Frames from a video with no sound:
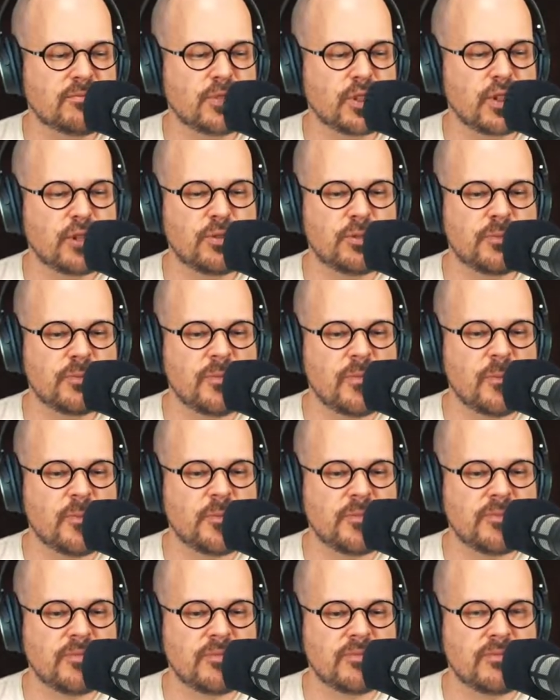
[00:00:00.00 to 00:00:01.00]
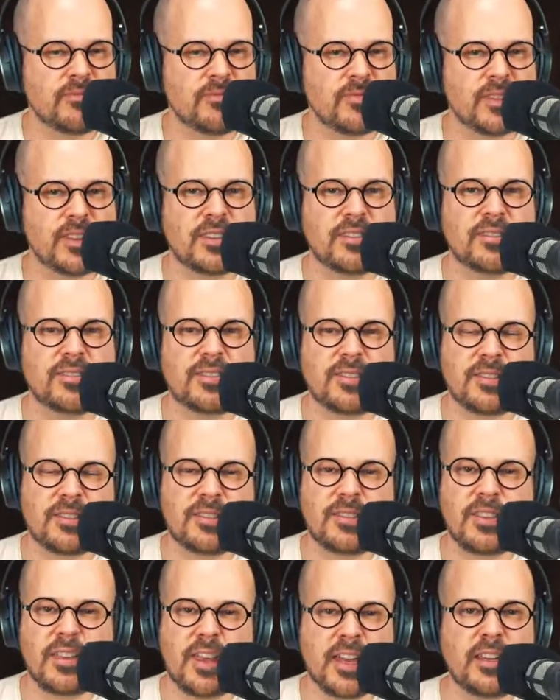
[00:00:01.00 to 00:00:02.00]
So
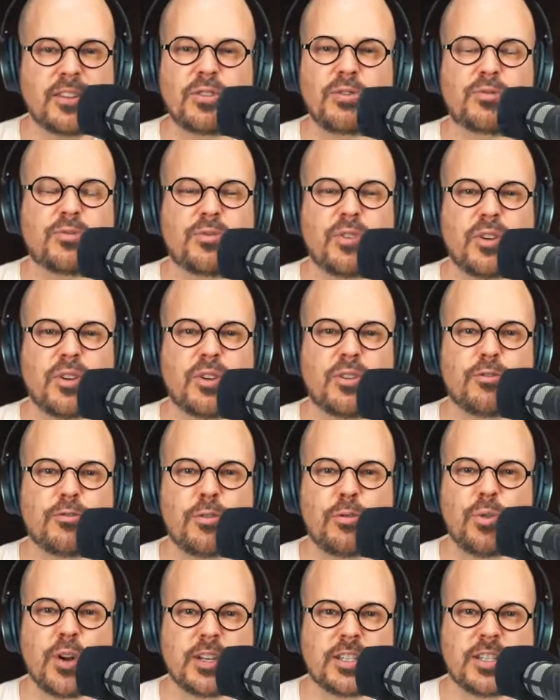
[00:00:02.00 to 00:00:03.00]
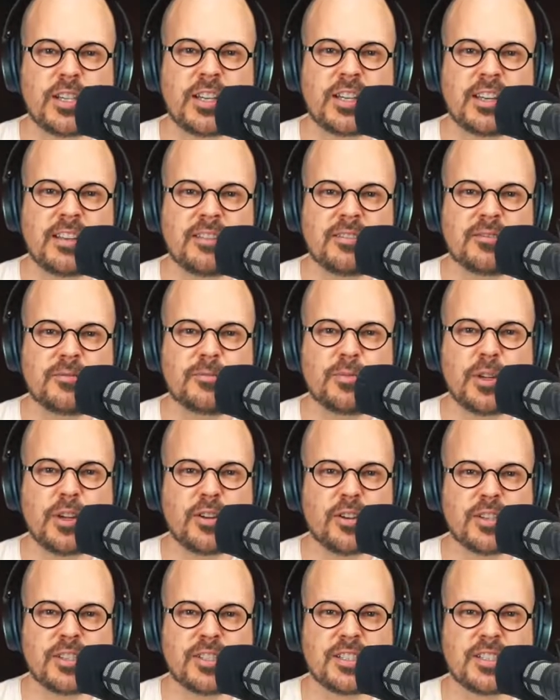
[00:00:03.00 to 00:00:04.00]
thank you for watching,
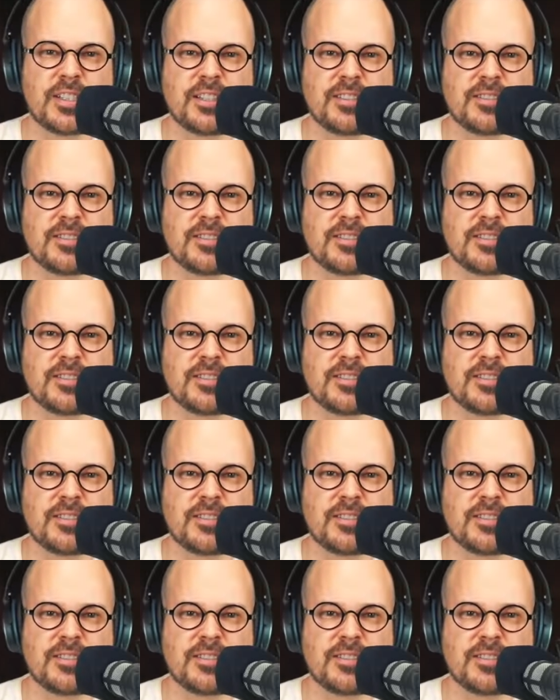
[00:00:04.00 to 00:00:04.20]
because